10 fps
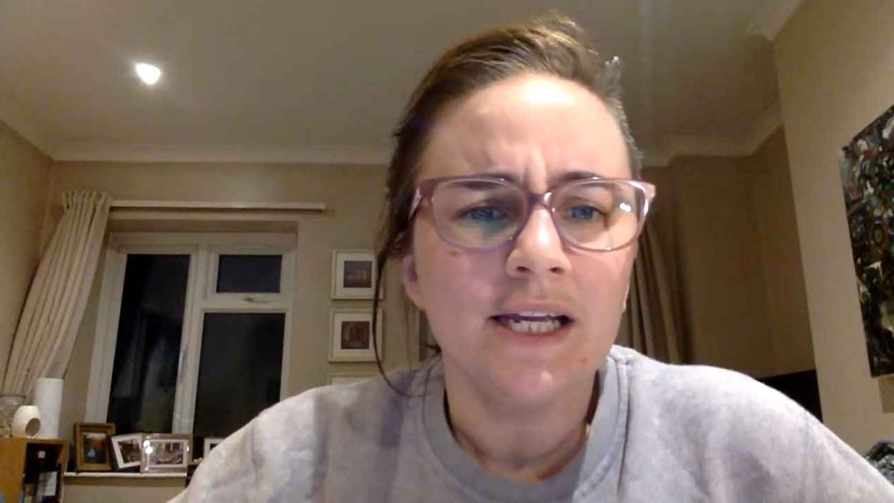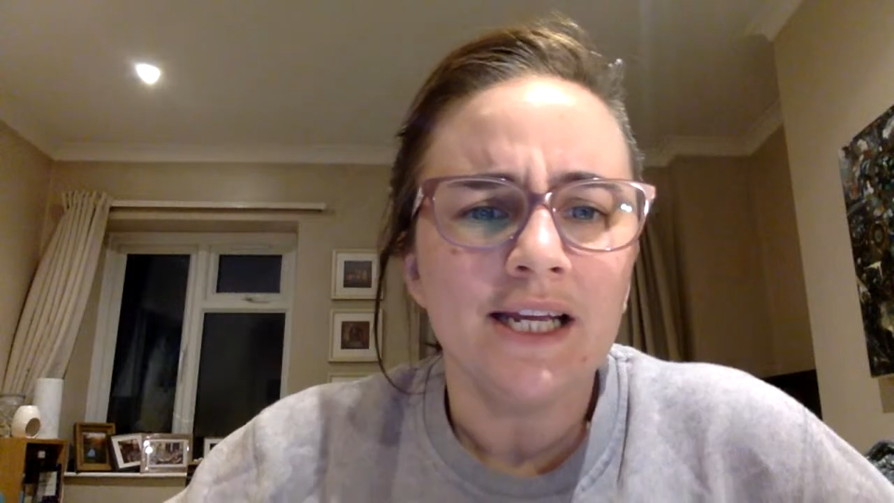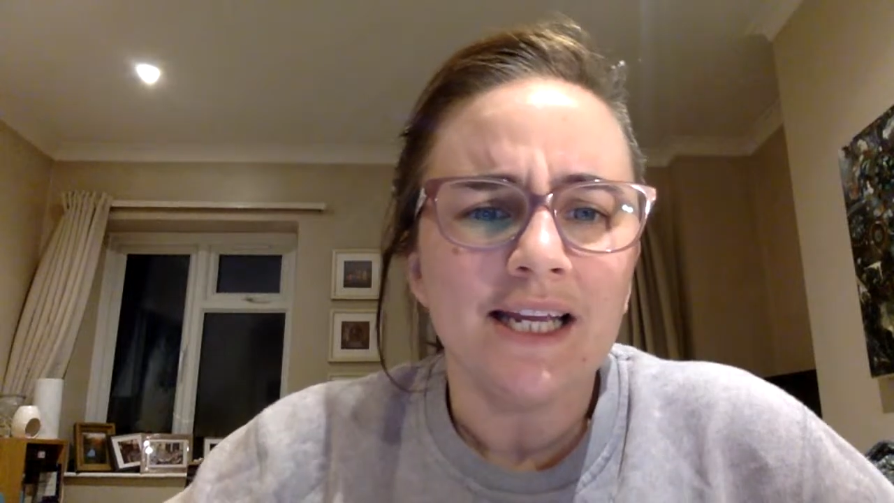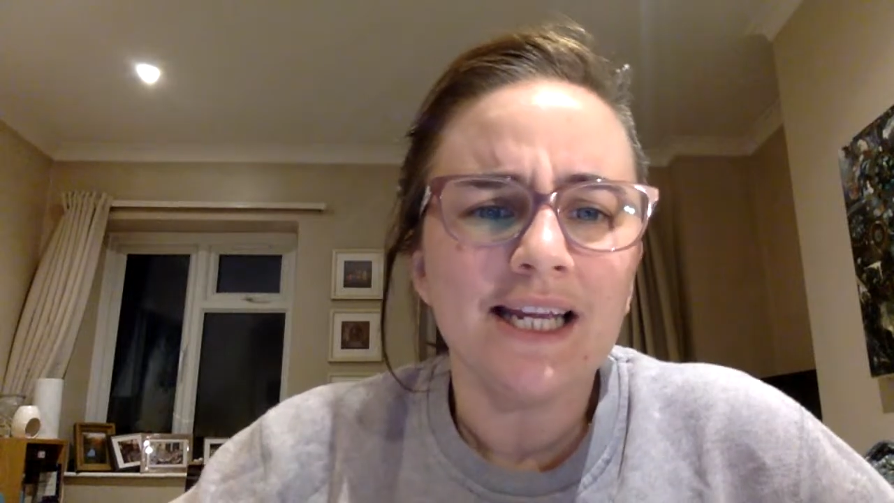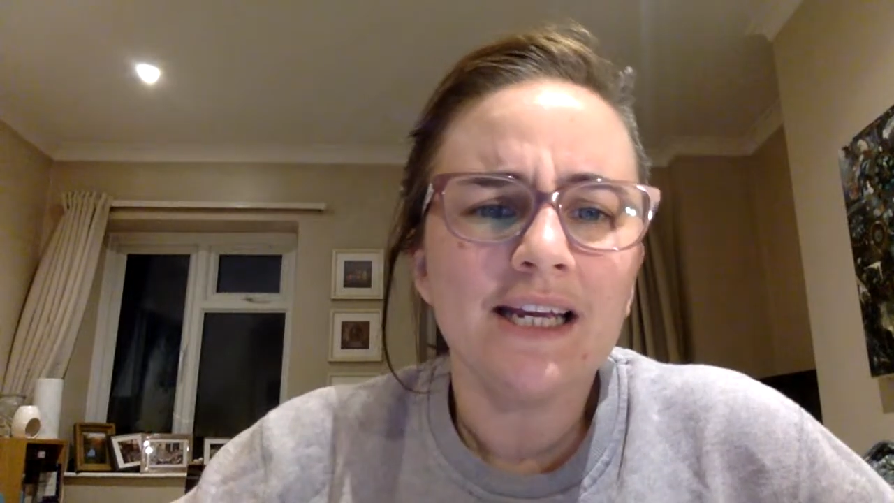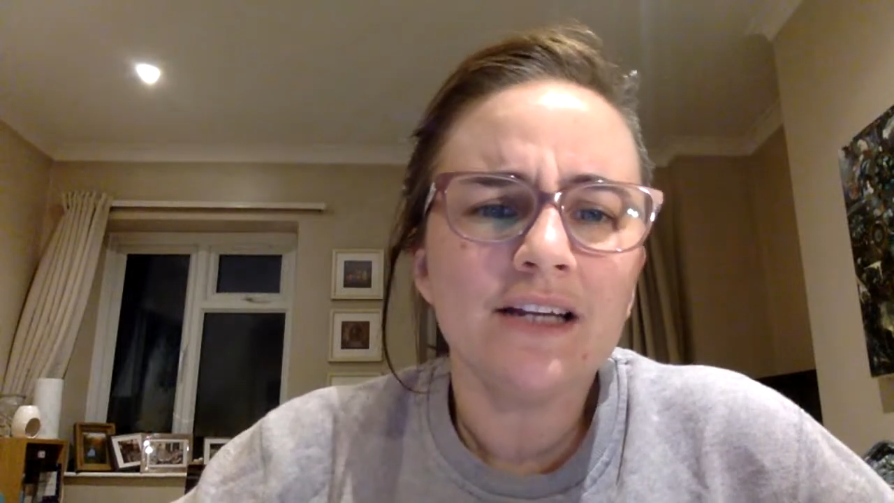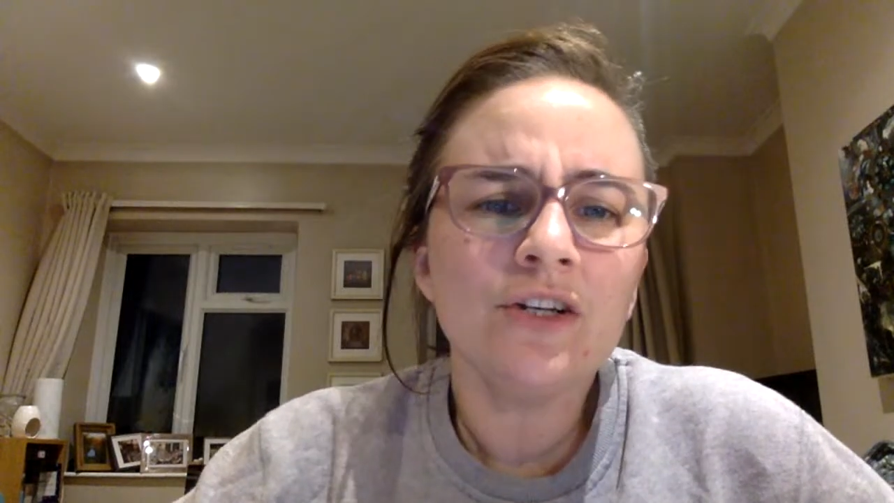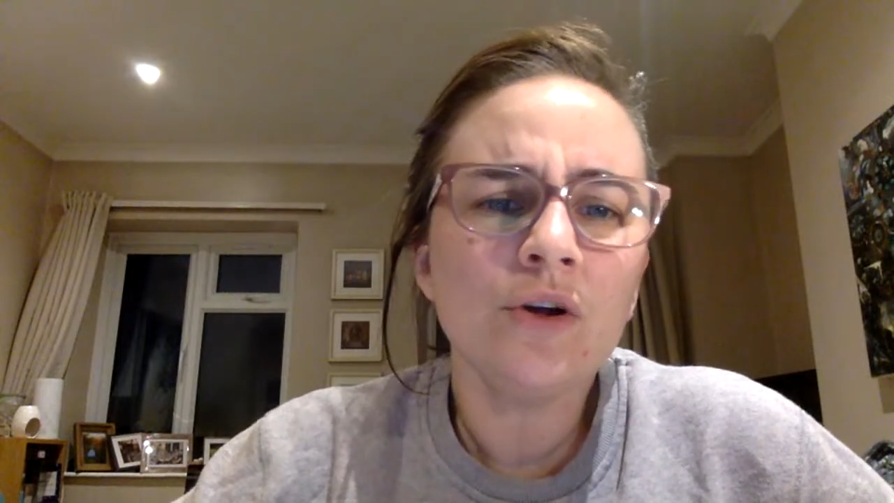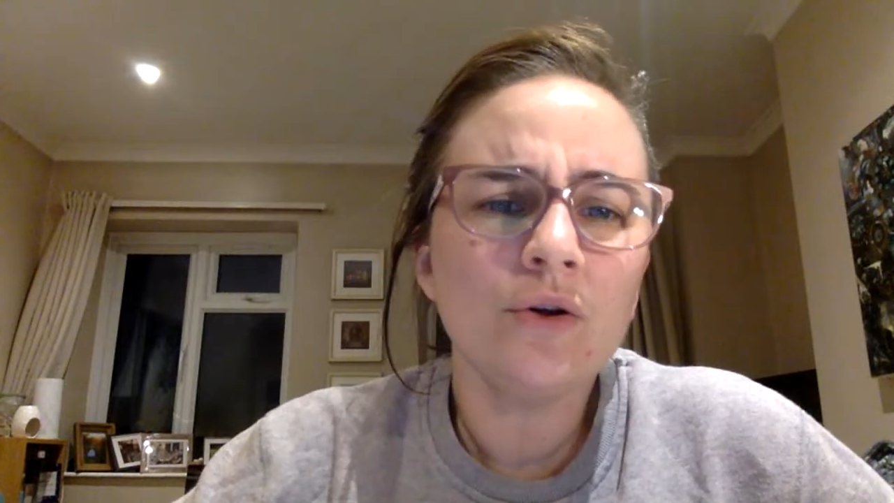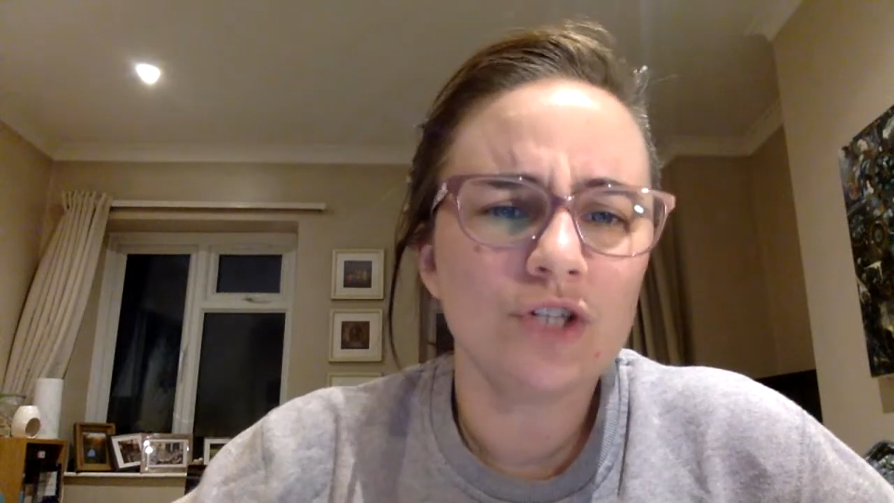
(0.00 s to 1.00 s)
He had
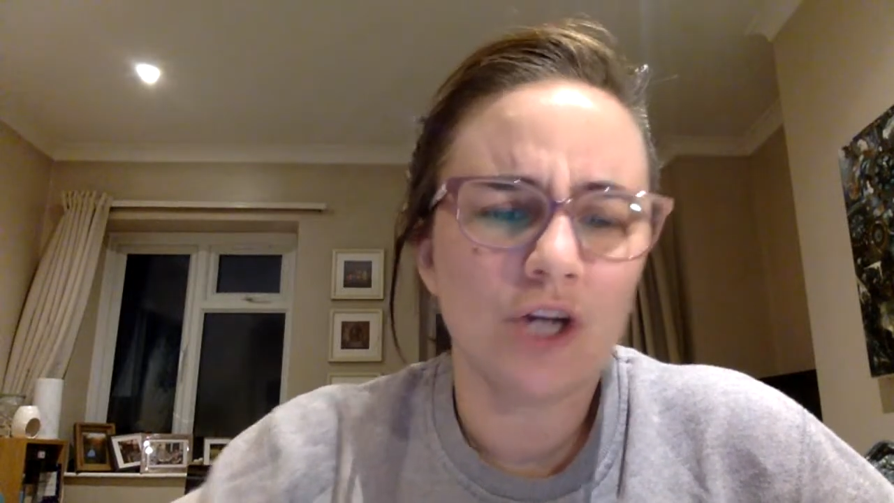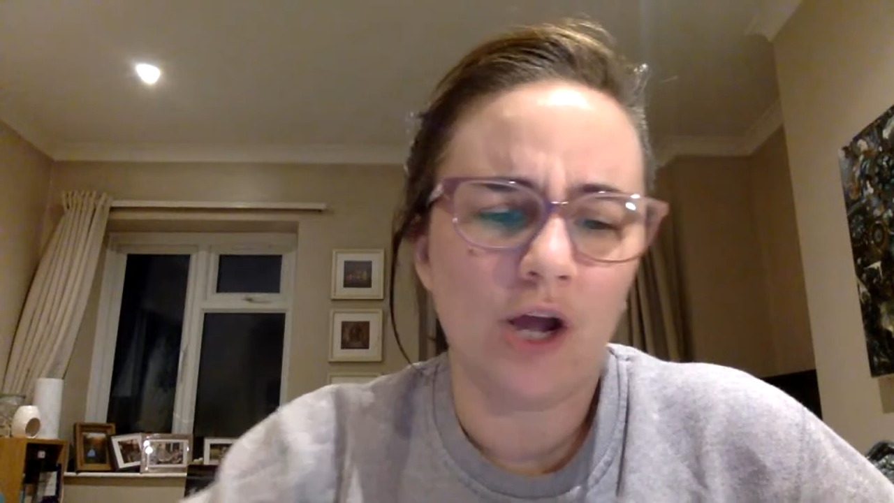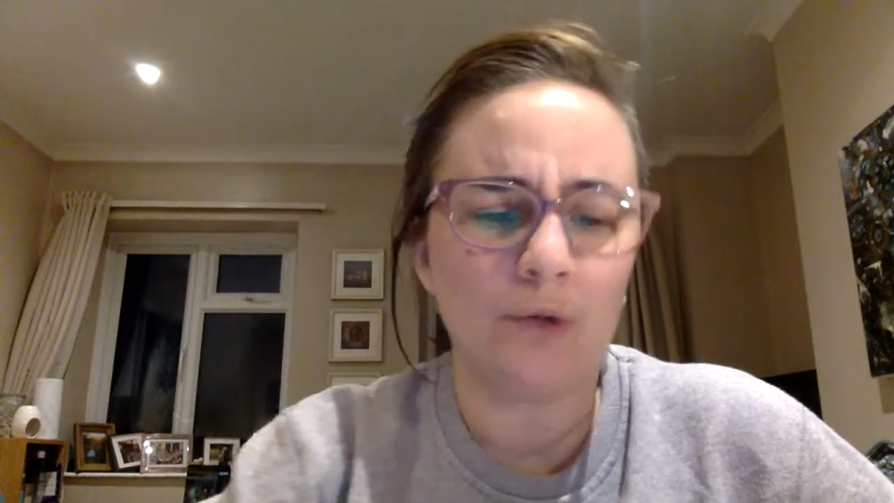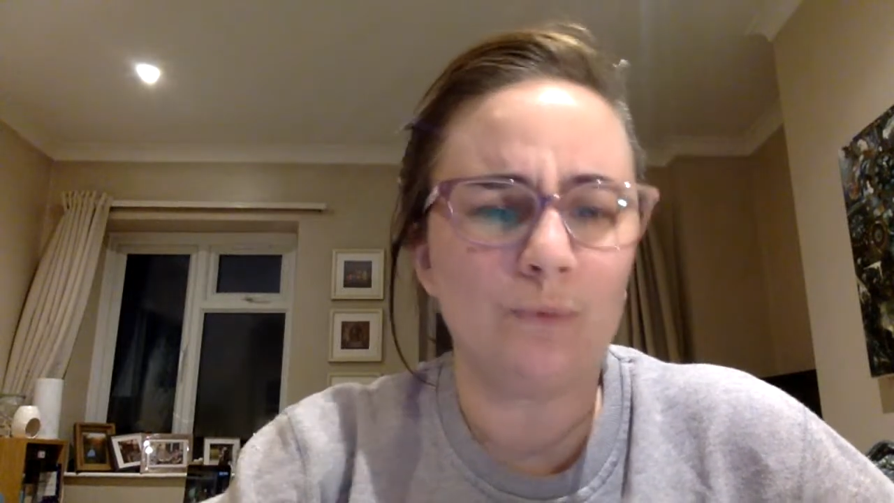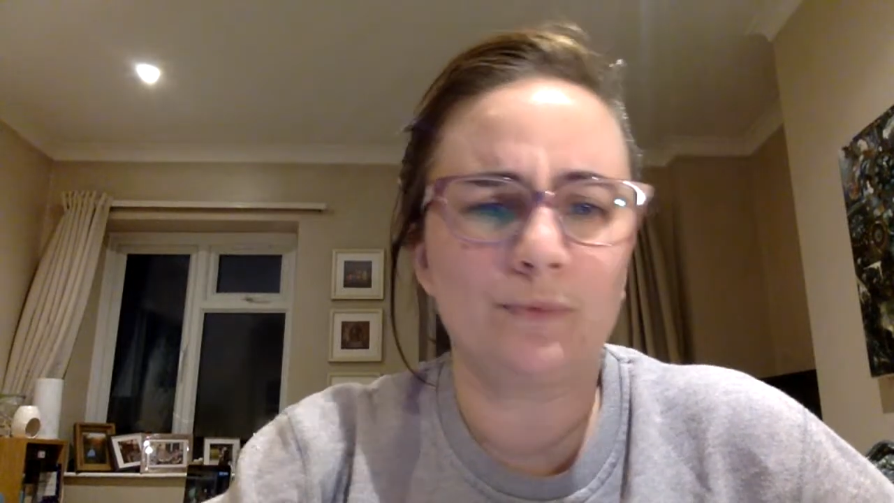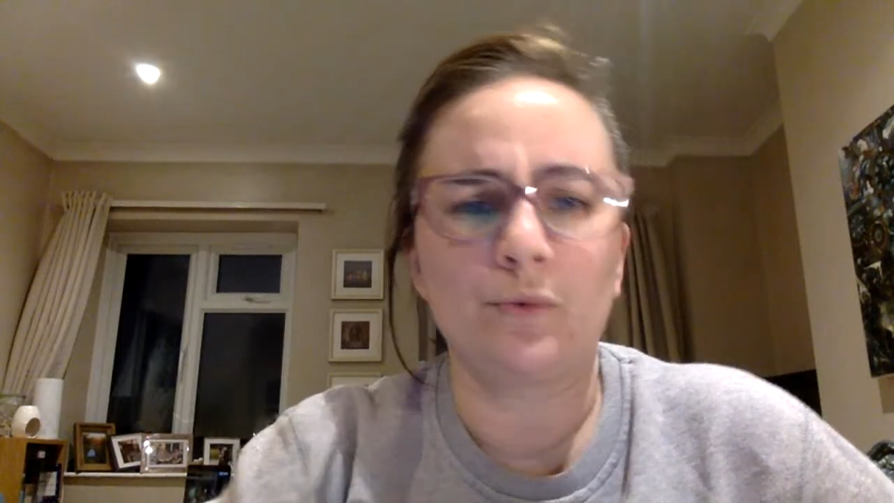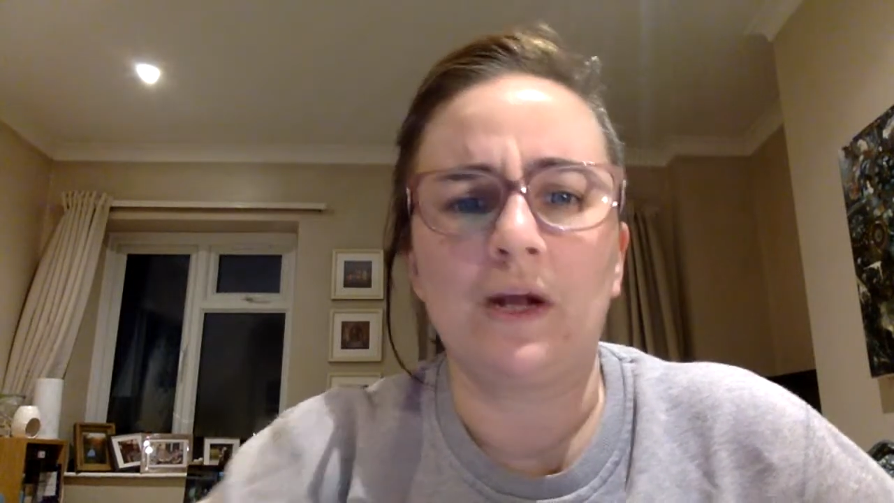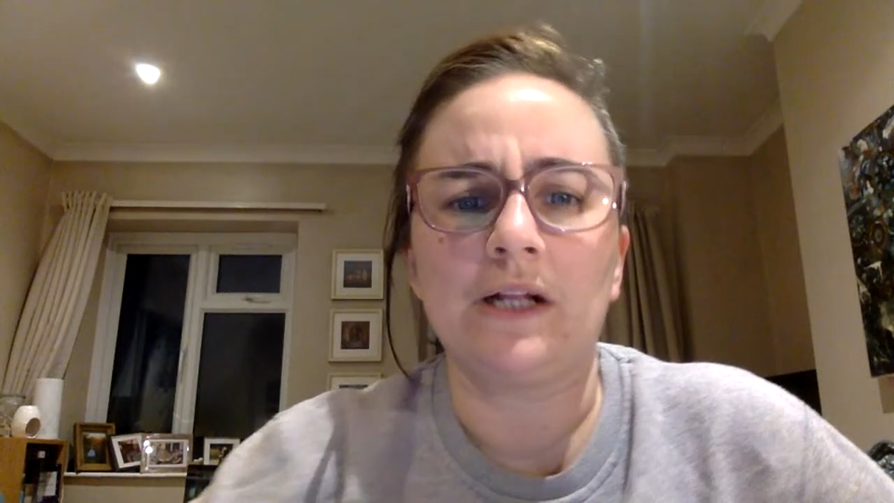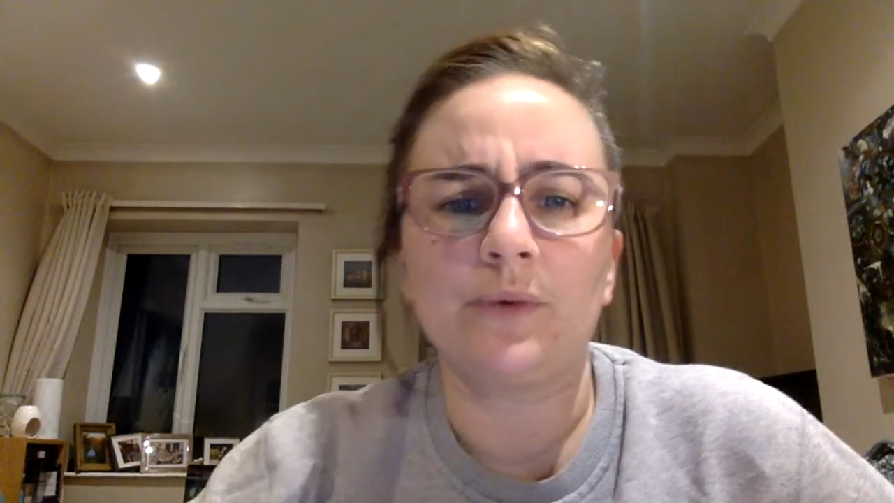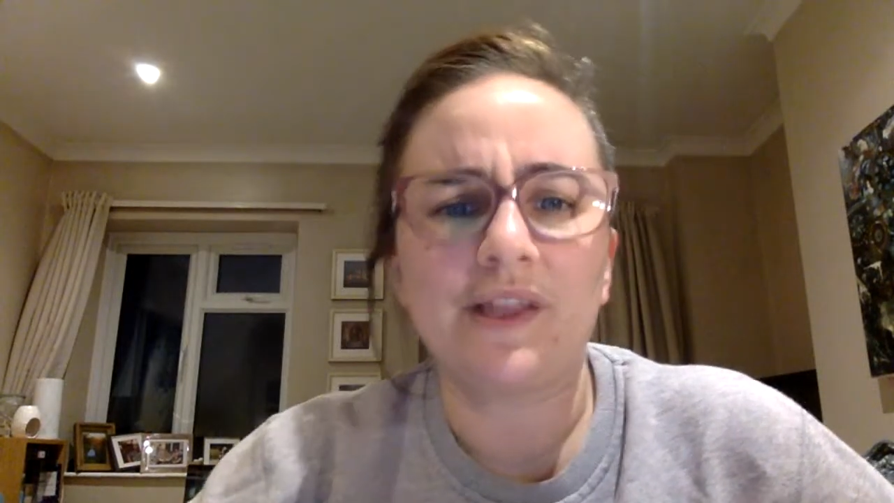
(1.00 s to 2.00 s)
not coped
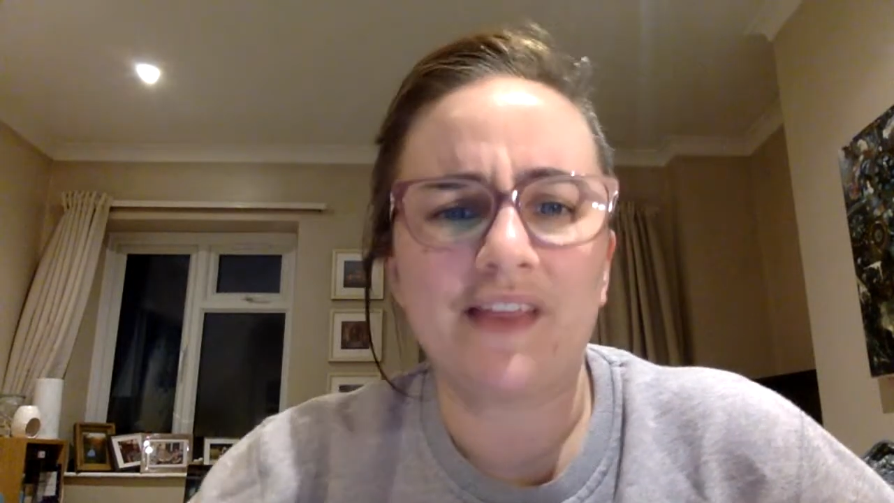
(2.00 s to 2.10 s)
well with